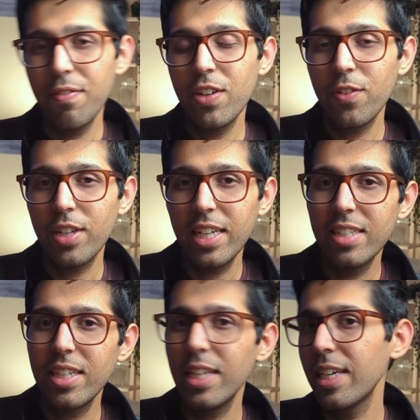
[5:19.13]
if it were
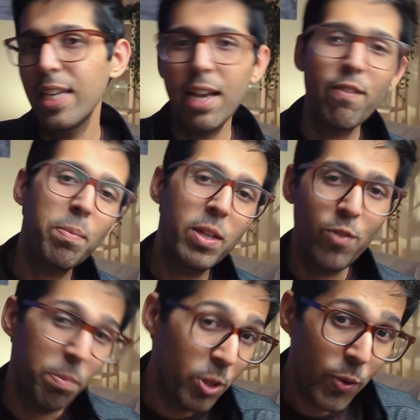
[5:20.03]
easy, everybody
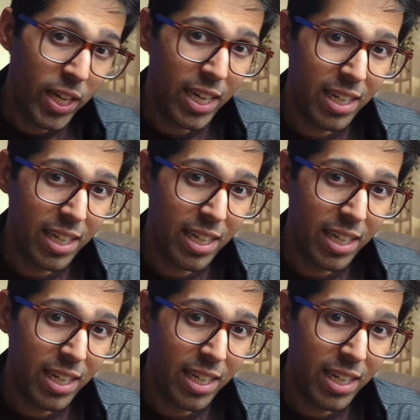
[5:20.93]
would be doing